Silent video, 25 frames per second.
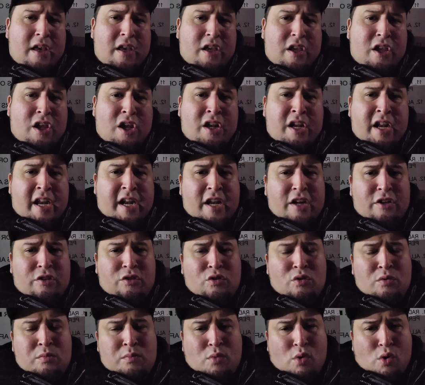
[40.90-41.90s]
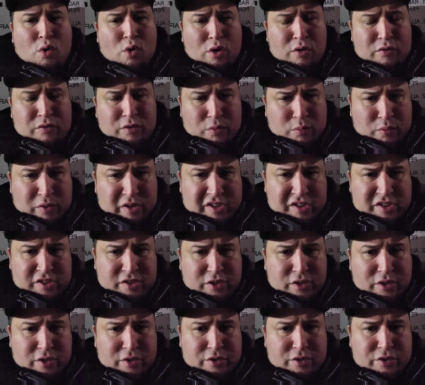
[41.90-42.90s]
you need to do more of the
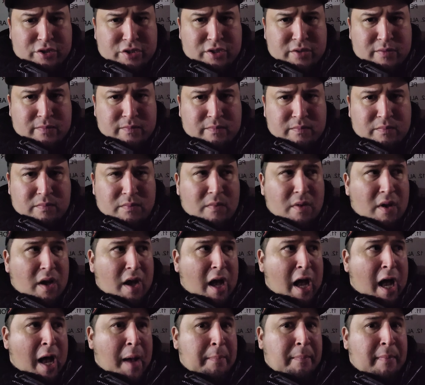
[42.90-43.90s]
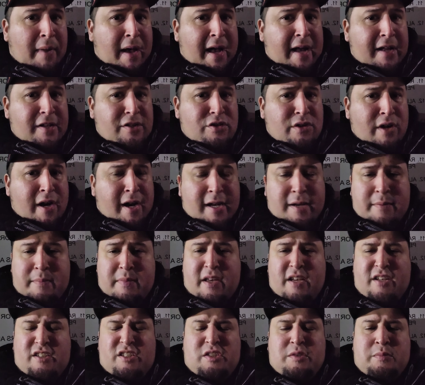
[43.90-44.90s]
research. I'm not trying to
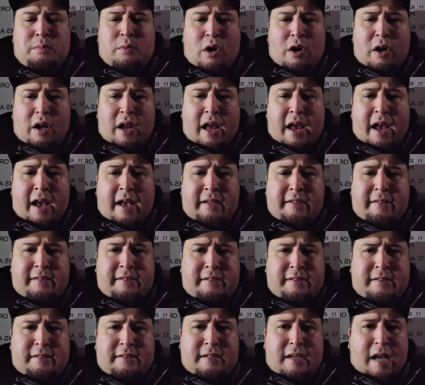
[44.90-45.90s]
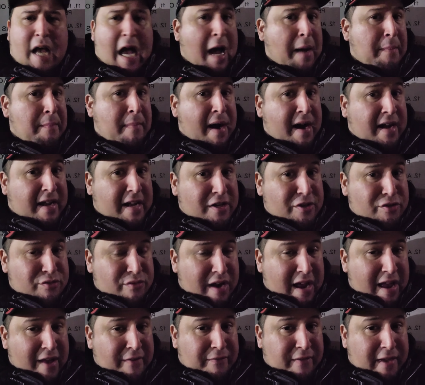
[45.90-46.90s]
be a smartass. I'm not a
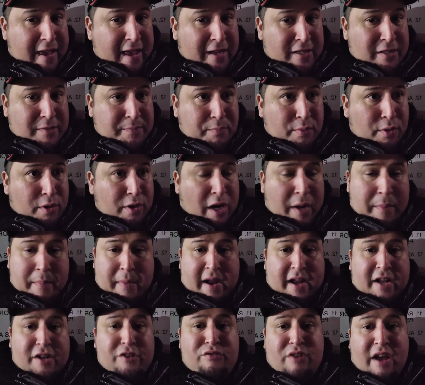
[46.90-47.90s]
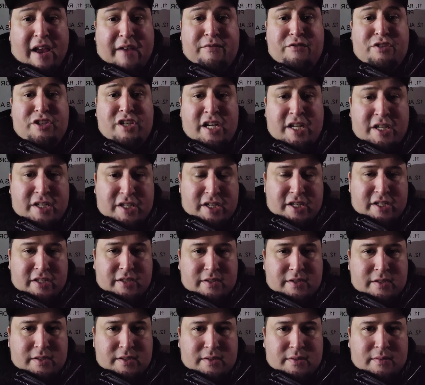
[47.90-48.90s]
draft expert. I'm not a draft
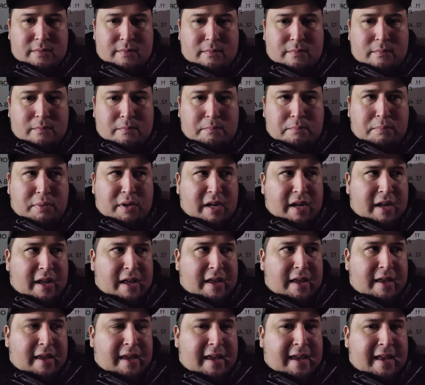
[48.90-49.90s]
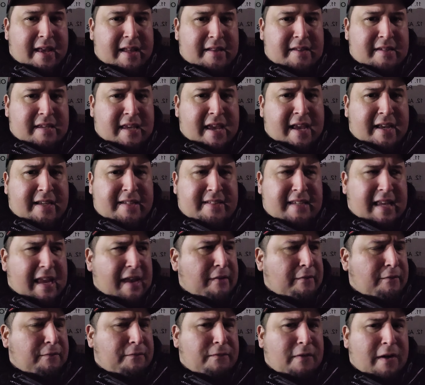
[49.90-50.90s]
genius. But it takes
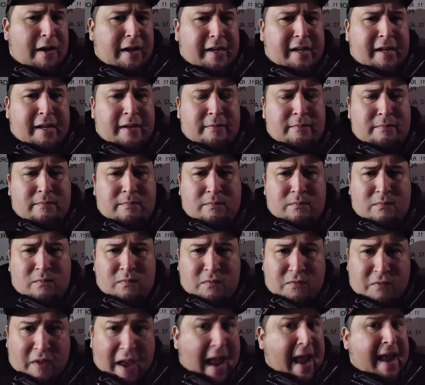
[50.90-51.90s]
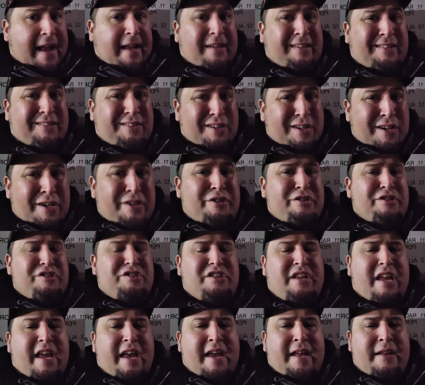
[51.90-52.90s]
a fucking fan to
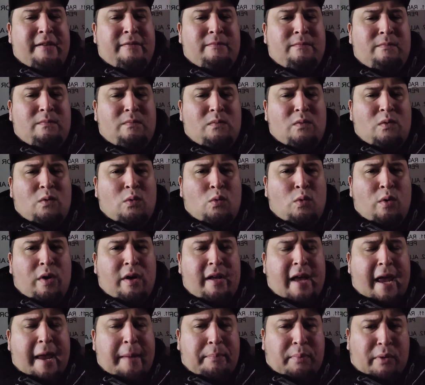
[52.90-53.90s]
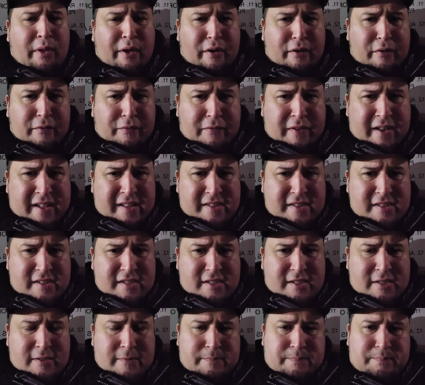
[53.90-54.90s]
understand what a player
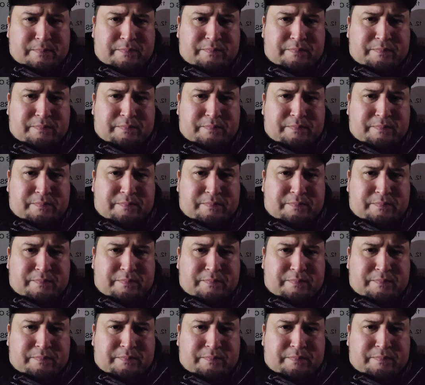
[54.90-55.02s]
fits.